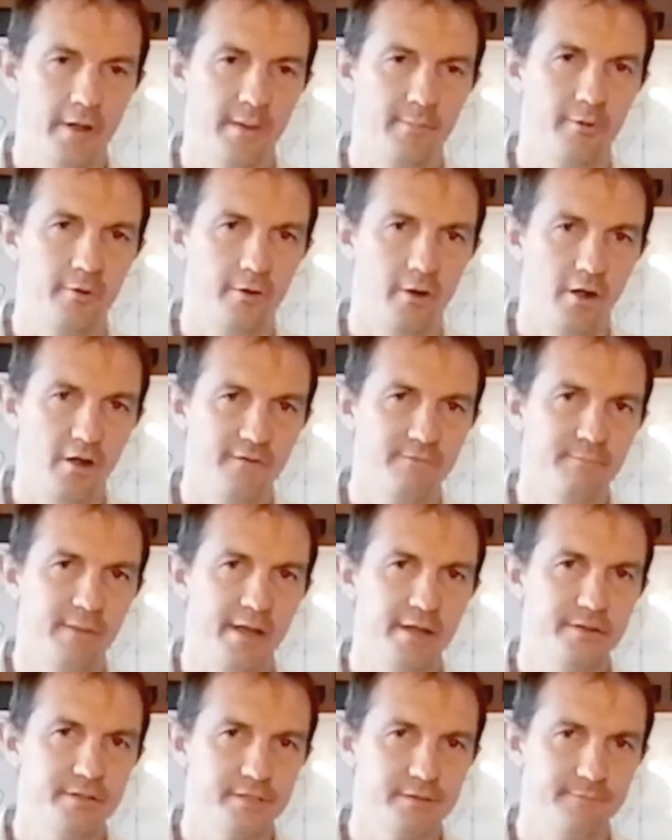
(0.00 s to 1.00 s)
Remember,
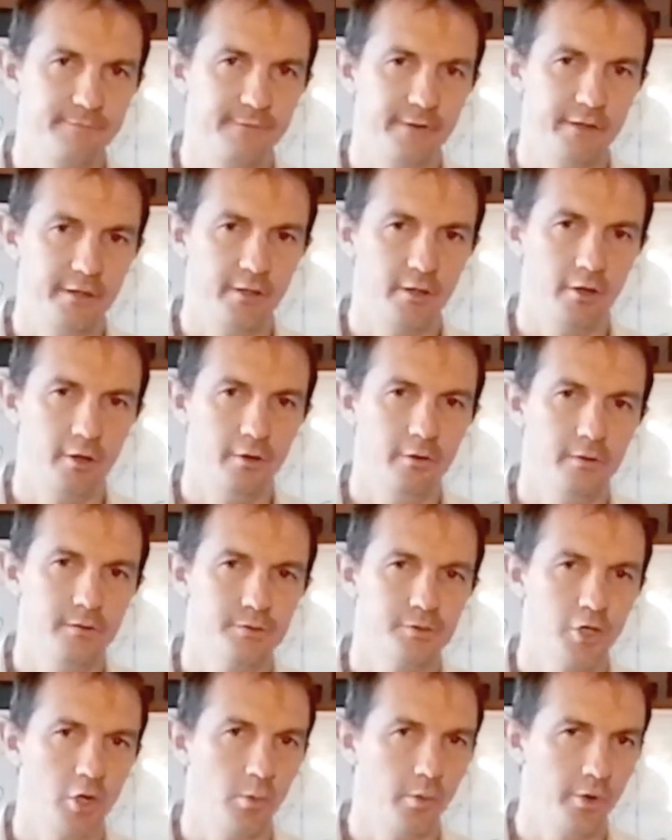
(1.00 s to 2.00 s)
I've made this
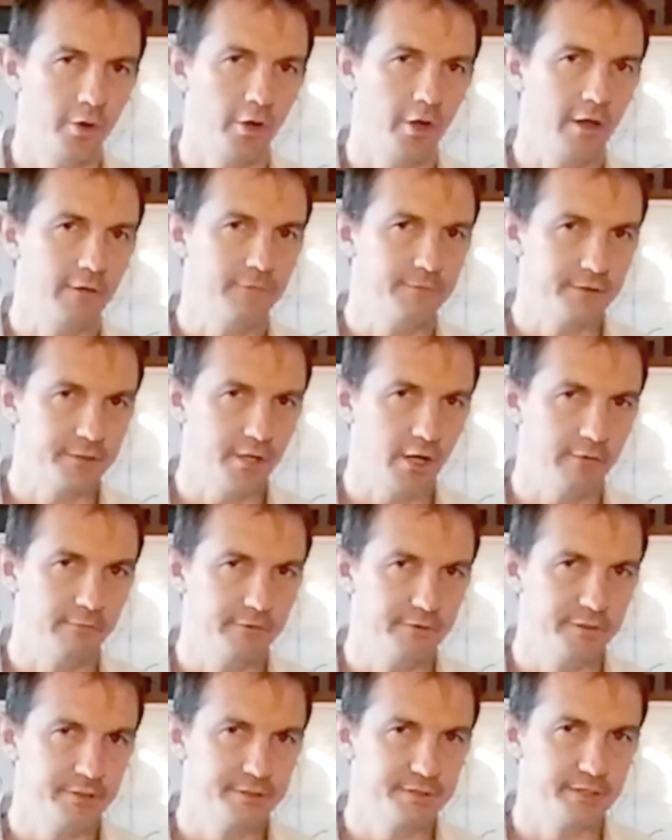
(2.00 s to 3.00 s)
video so we don't have to
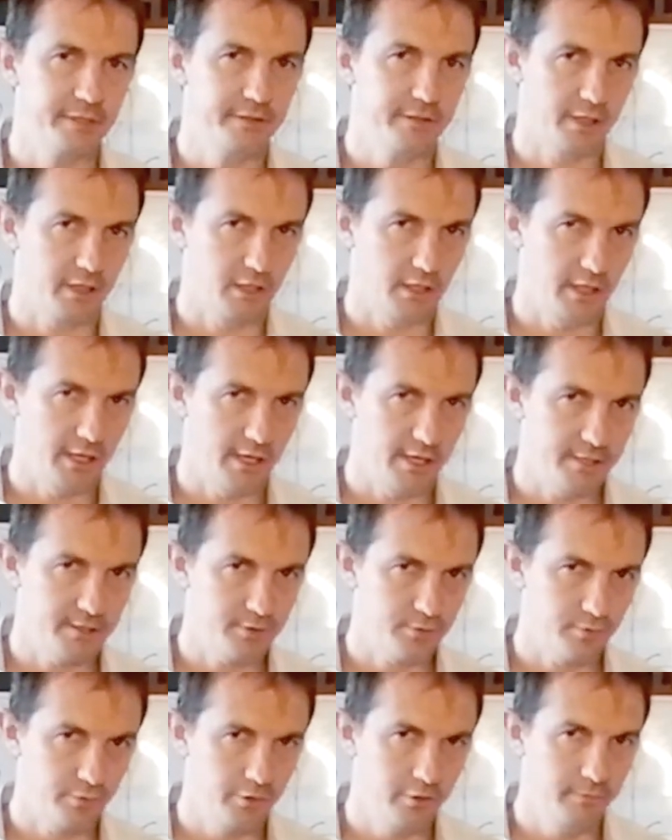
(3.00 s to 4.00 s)
cover this in the
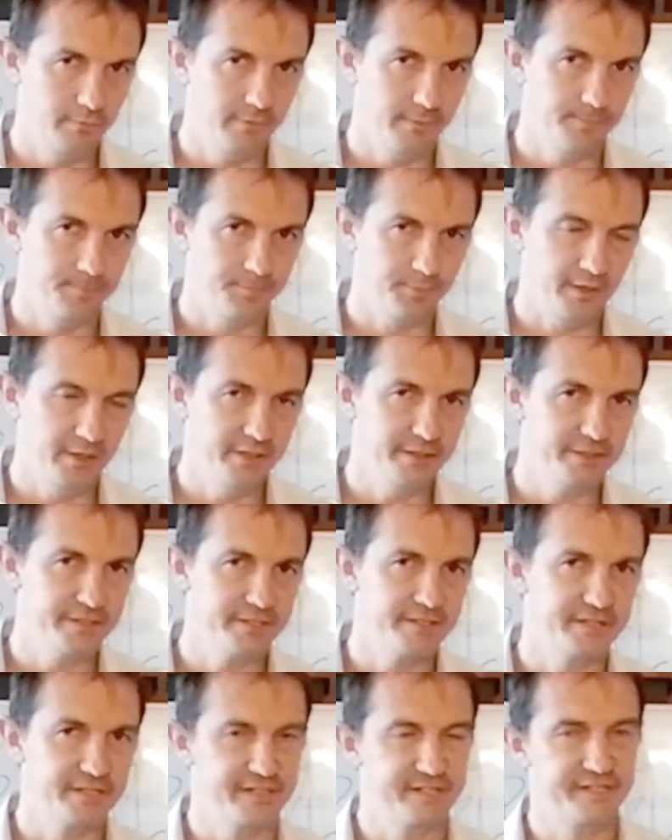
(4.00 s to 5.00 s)
classroom. It
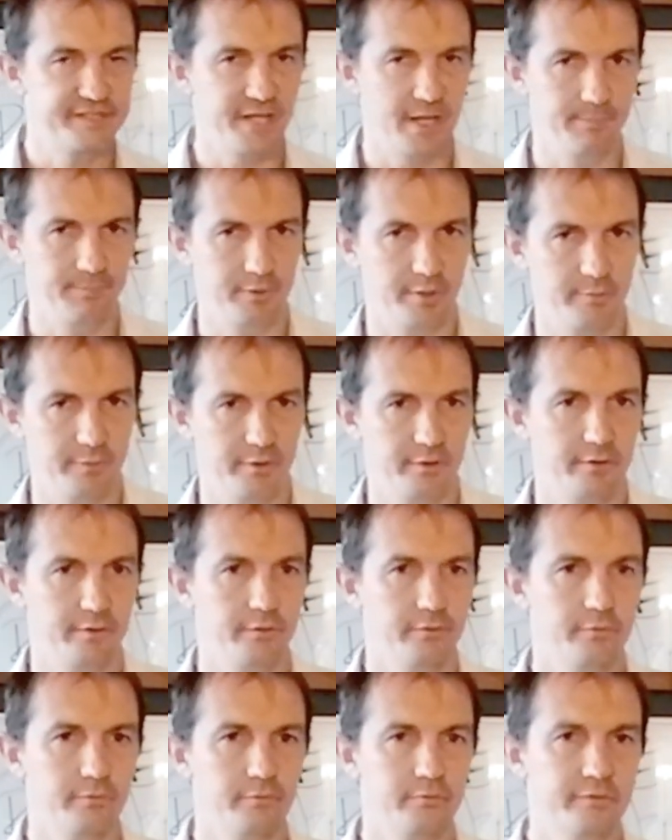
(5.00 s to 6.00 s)
is to
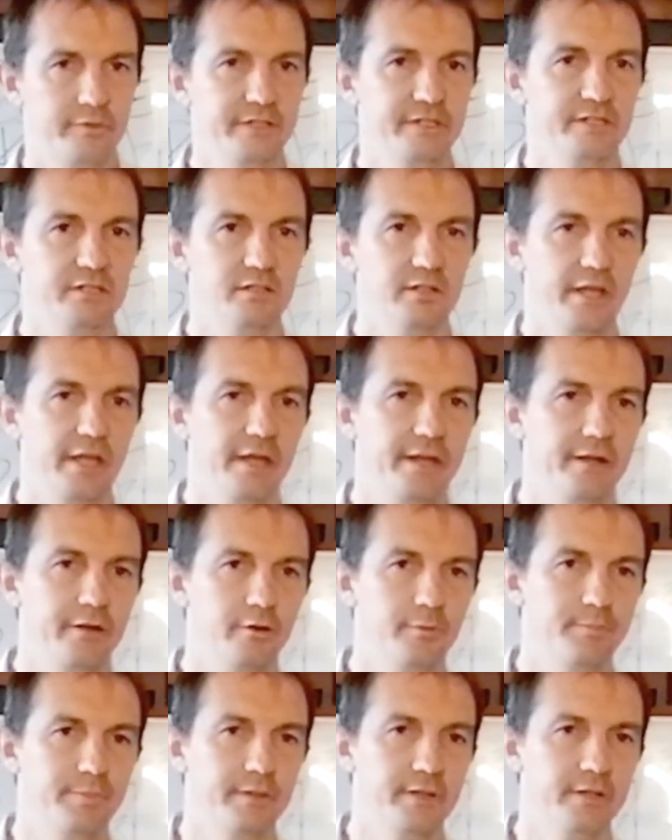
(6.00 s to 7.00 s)
supplement real
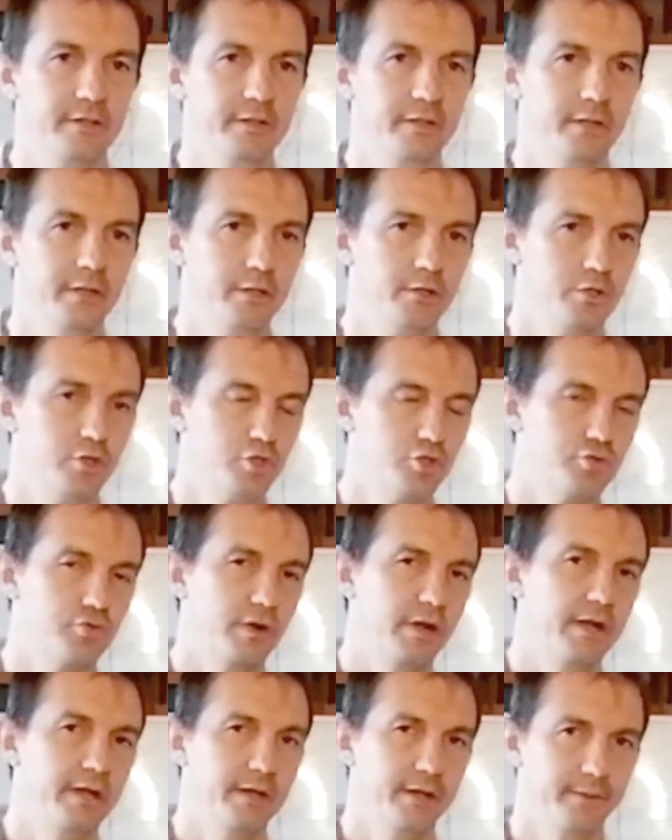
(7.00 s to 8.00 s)
NLP
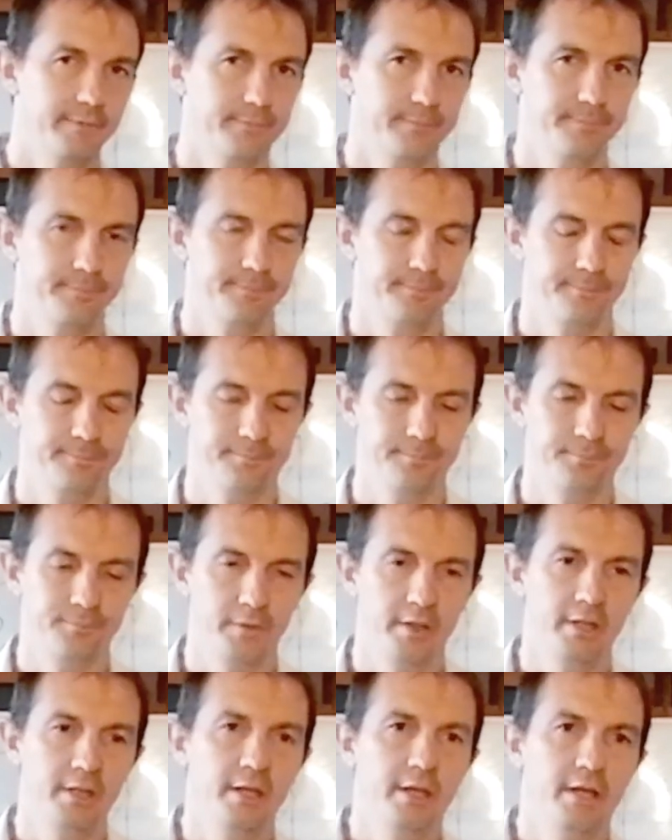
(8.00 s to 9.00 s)
training.
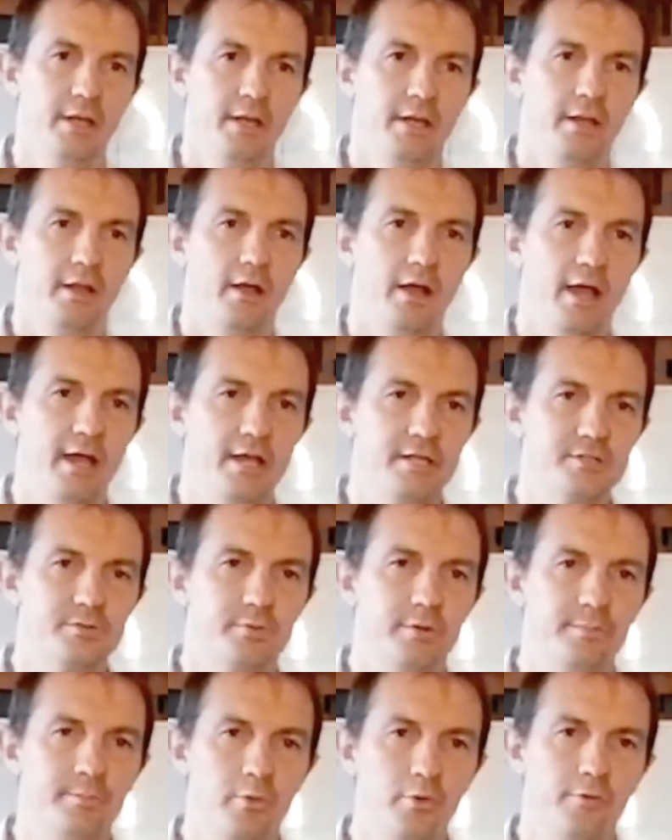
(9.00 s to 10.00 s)
Now,
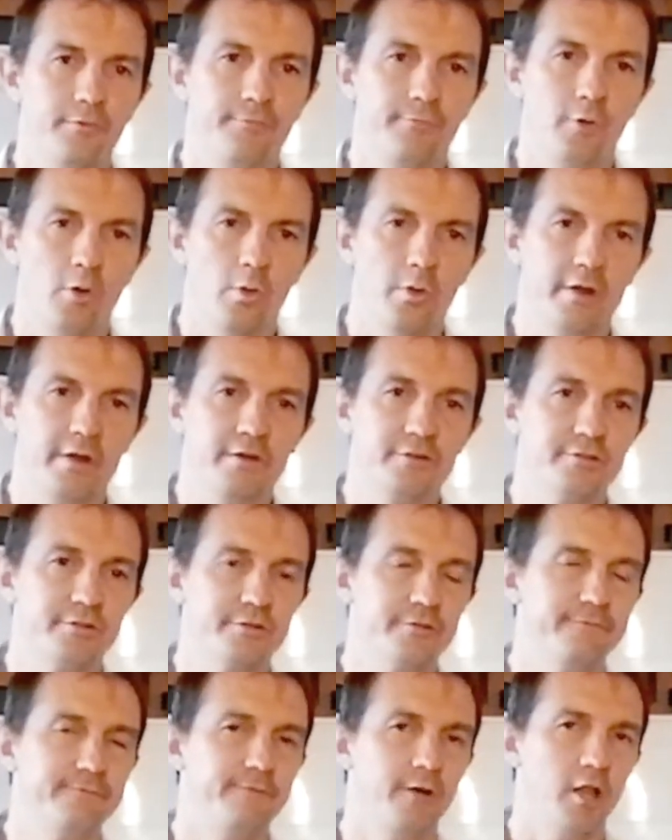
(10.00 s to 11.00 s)
as we move forward
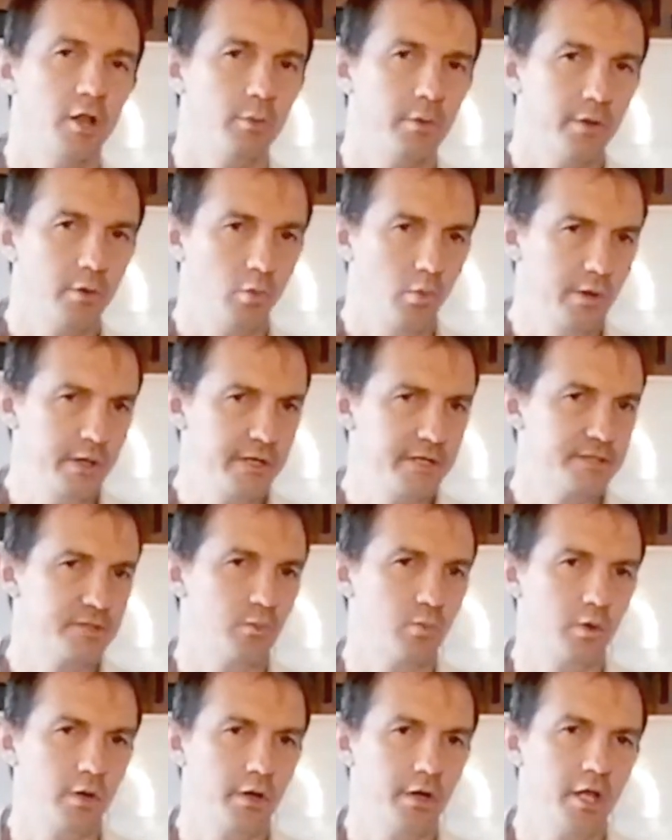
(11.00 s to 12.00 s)
into the following
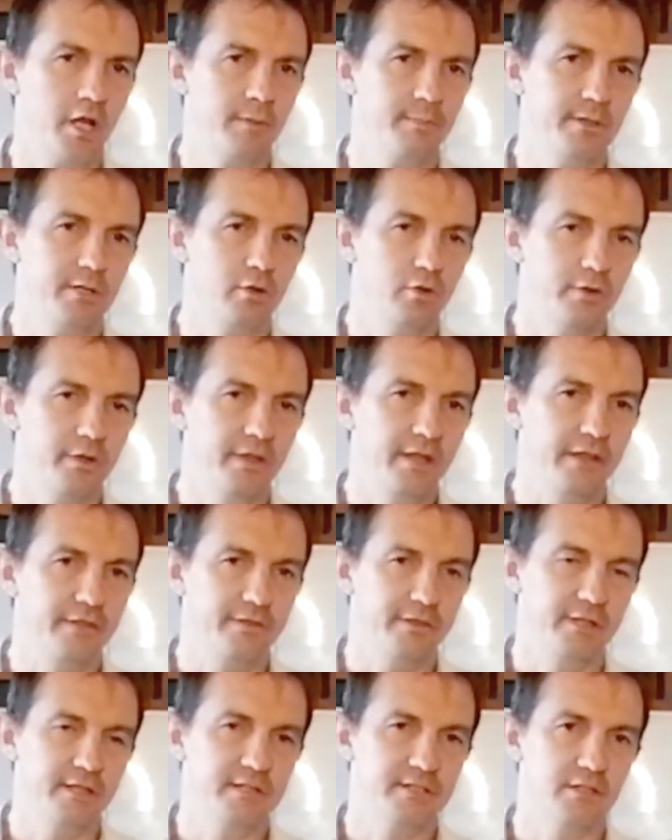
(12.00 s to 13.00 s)
weeks, we're going to be
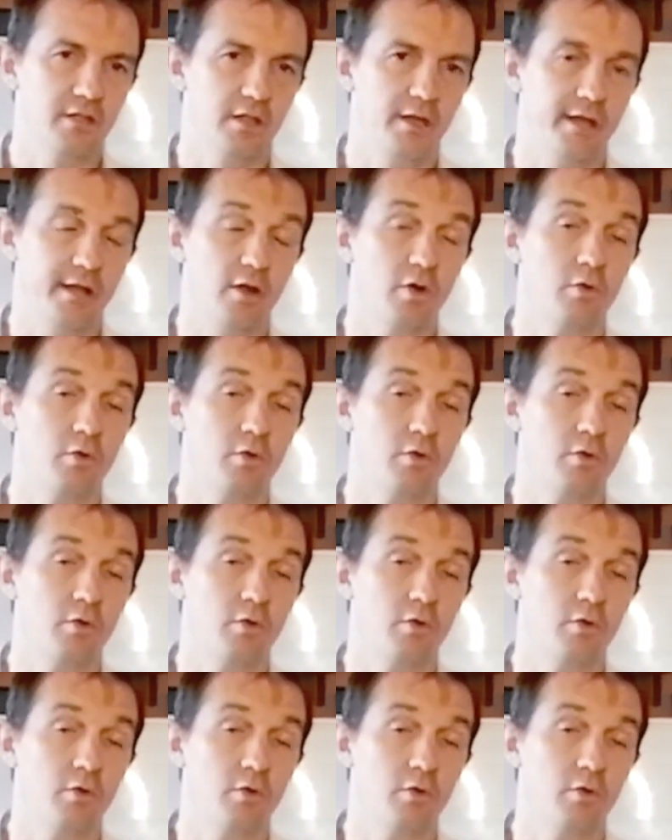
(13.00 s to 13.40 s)
looking at things